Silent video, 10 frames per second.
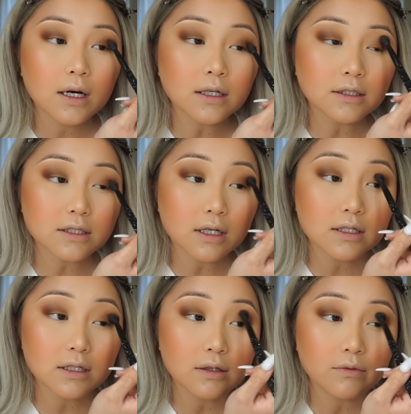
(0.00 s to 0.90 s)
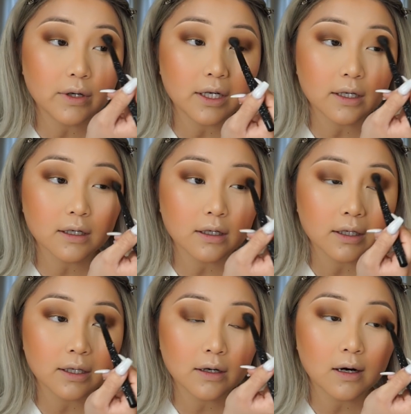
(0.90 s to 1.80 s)
I just got done reading
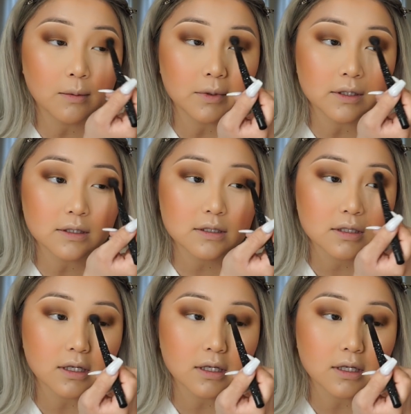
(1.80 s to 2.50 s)
a comment,